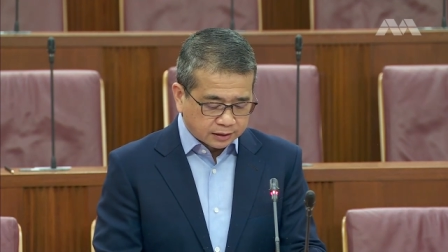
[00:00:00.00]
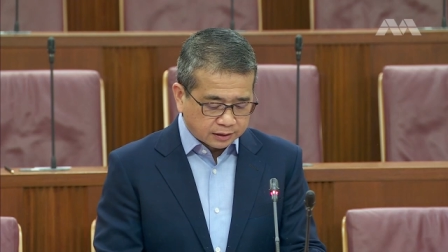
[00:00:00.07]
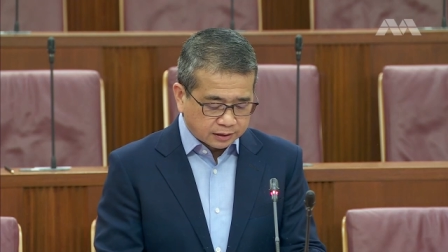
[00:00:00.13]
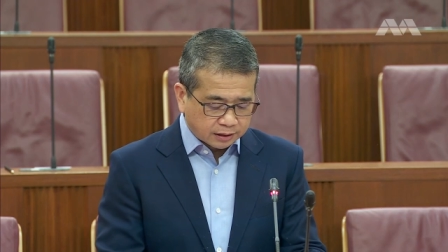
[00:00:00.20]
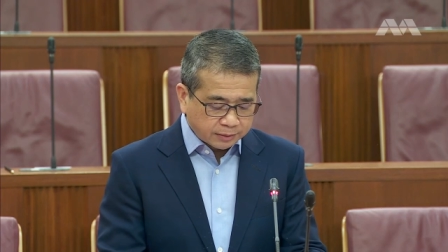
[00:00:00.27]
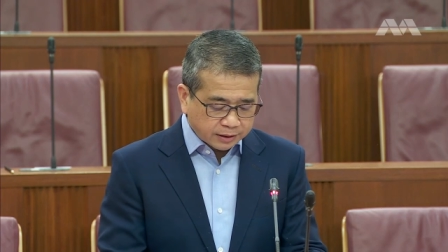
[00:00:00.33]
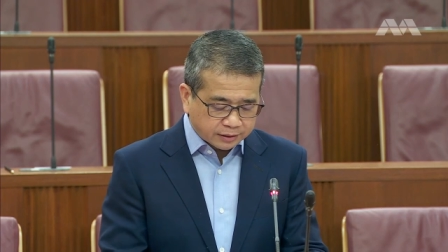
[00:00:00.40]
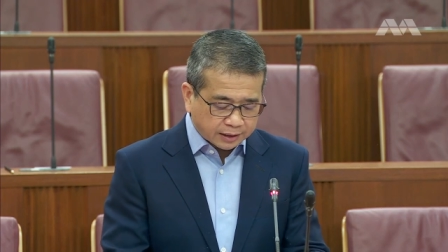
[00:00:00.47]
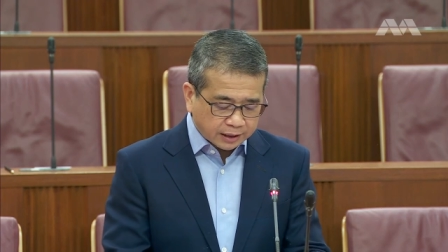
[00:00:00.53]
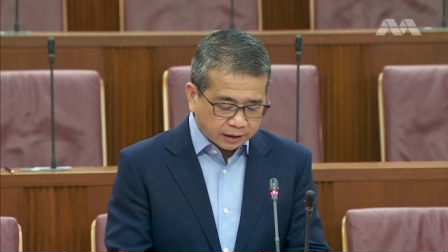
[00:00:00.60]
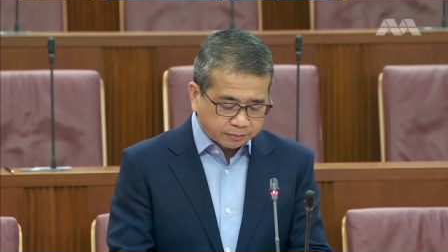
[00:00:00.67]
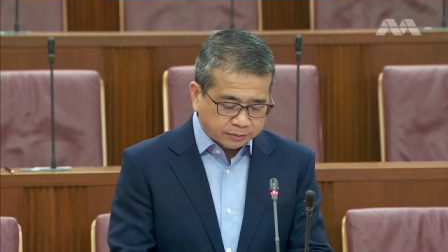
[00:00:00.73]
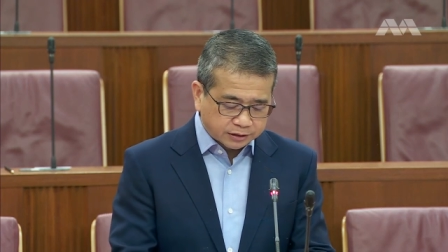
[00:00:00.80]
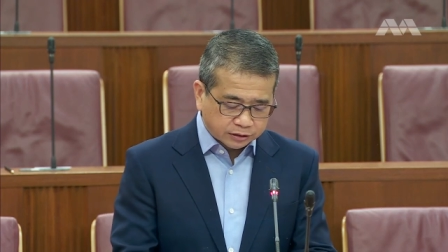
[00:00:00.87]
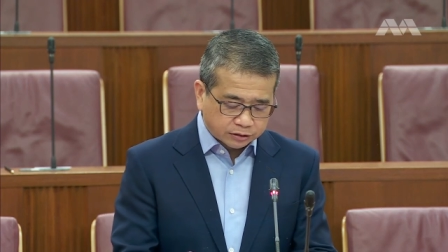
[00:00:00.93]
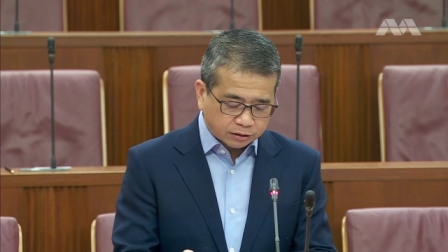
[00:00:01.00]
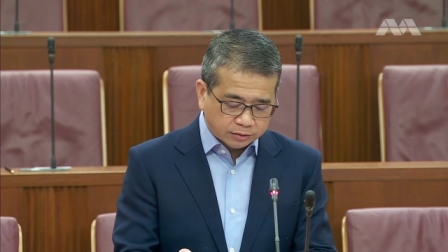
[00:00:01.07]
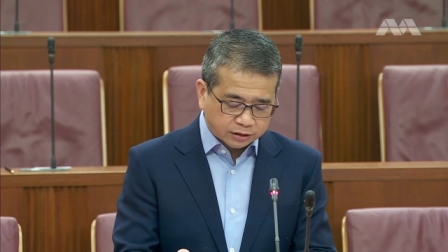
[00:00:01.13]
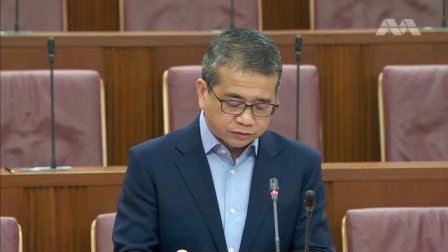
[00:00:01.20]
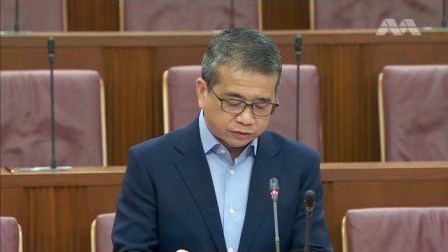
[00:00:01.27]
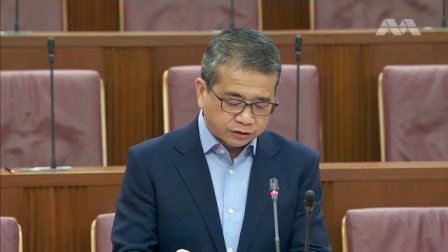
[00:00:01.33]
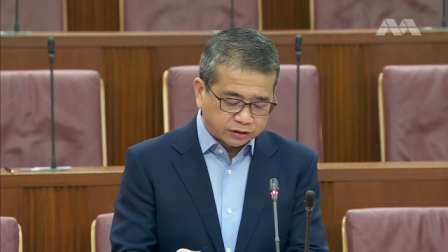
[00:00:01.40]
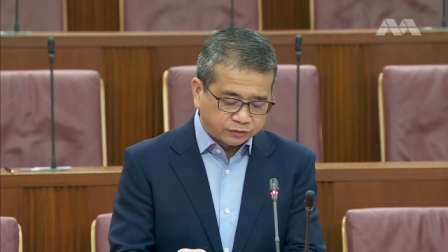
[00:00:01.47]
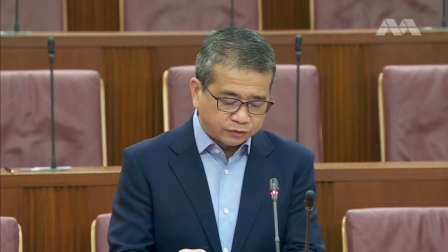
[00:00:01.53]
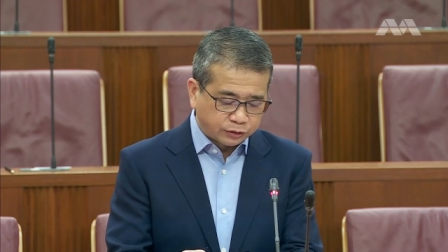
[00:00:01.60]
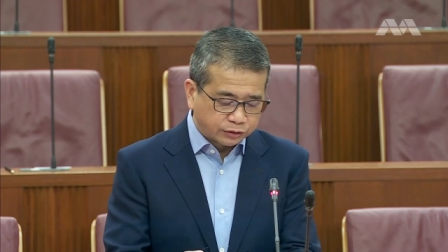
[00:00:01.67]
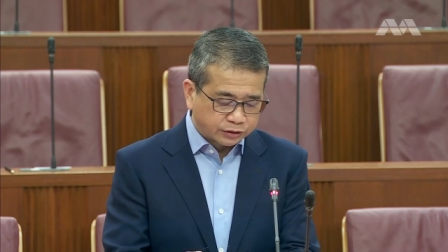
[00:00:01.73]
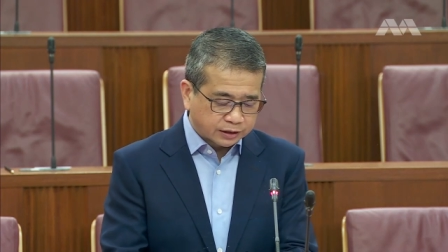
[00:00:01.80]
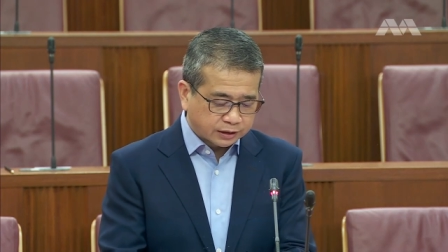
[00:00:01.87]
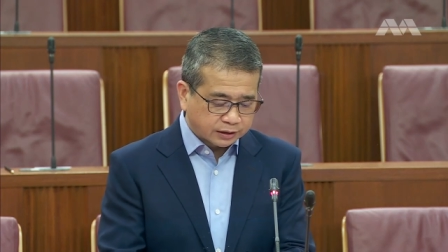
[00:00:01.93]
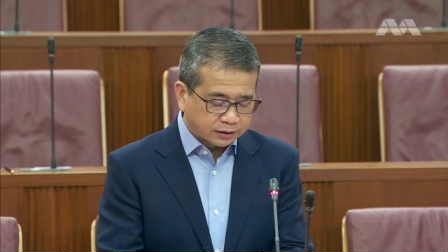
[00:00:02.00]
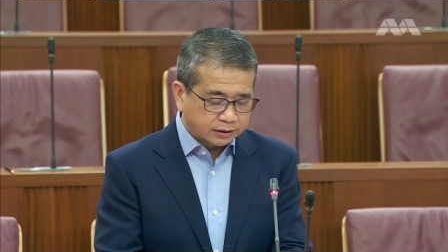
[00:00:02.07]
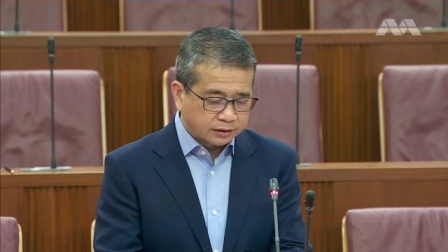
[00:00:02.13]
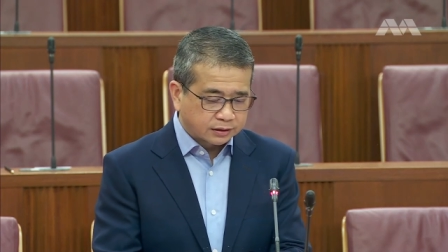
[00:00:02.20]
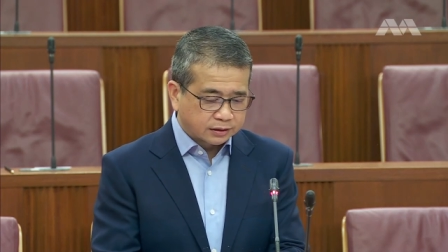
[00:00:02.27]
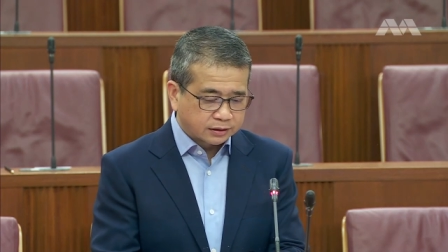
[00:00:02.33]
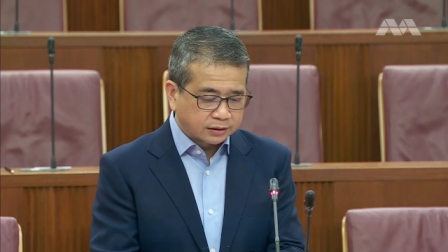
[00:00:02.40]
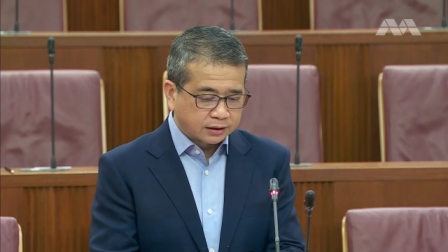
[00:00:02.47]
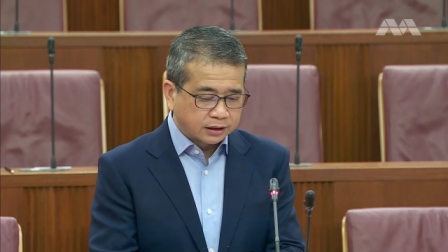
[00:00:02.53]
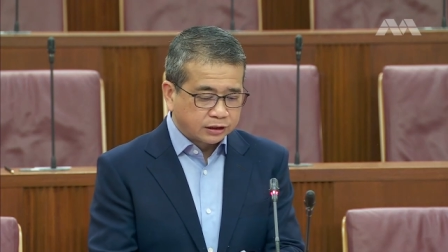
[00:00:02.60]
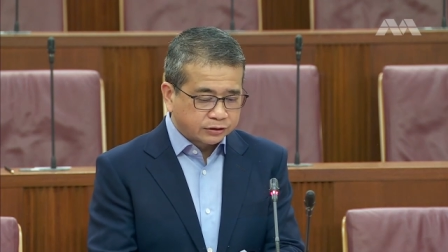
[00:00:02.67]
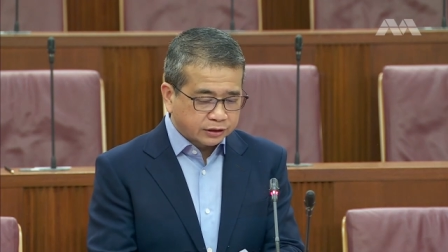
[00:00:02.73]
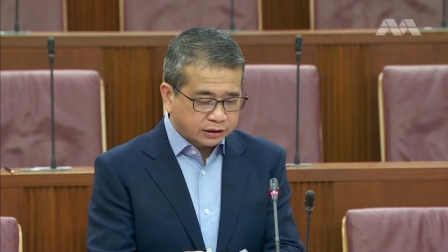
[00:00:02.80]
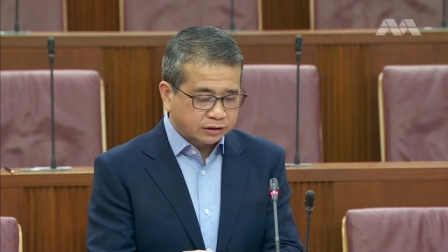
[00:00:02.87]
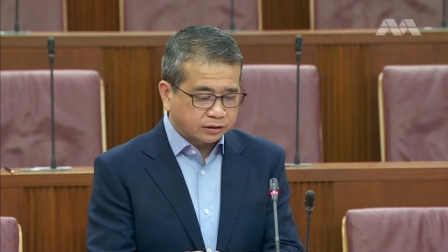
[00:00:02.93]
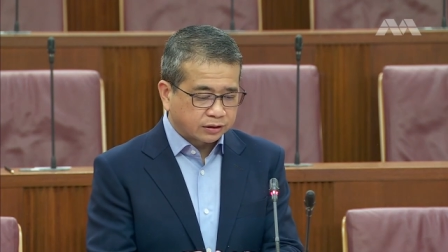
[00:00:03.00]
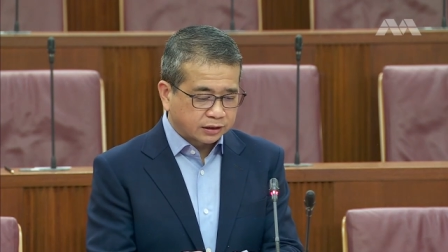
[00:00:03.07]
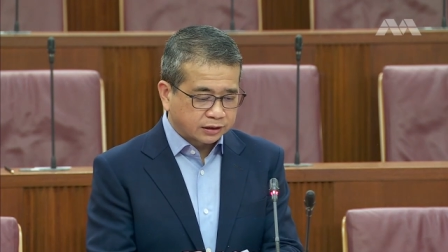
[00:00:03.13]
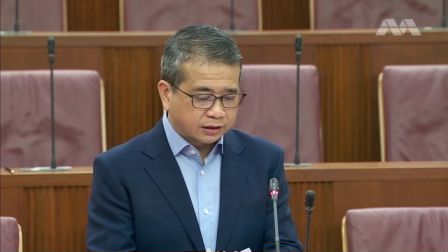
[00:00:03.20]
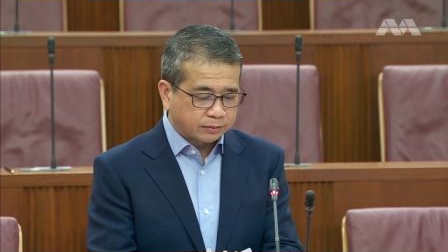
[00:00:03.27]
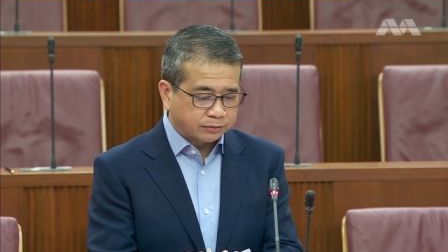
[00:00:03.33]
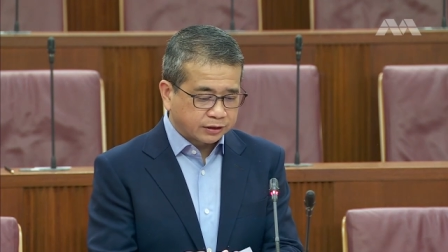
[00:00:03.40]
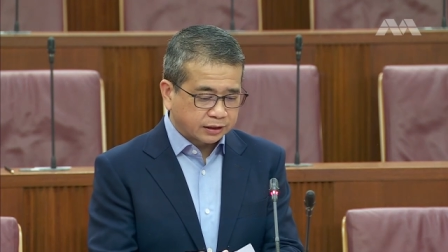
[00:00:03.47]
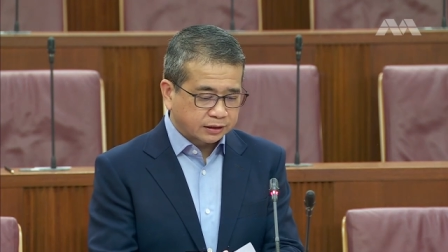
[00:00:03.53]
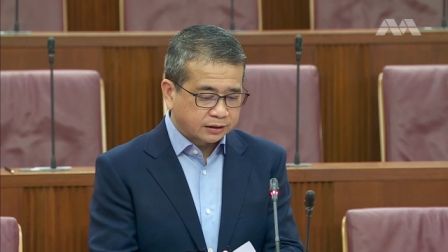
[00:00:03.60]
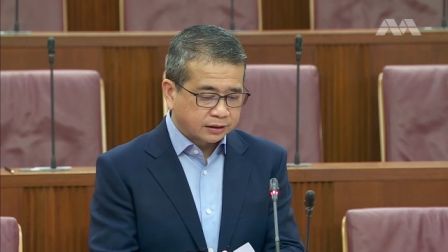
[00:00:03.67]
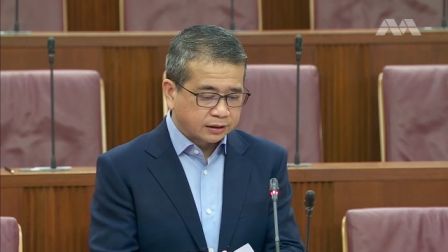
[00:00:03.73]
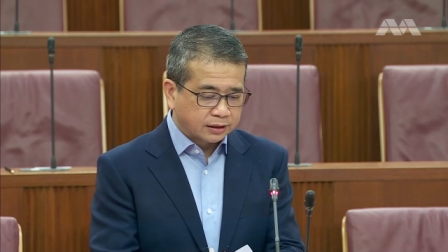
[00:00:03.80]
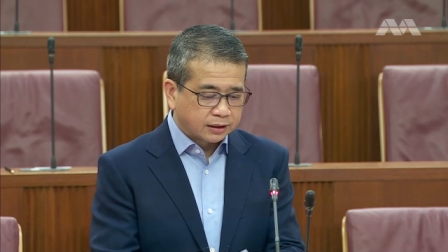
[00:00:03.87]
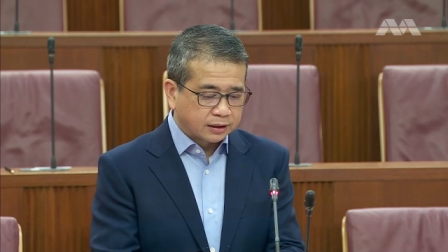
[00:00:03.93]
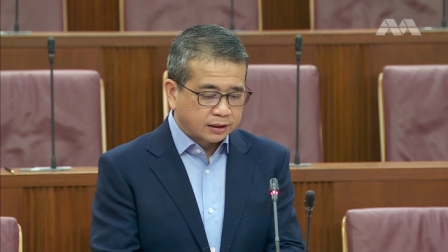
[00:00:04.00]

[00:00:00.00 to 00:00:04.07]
Let me thank Mr. Thomas for his views and interest on the subject.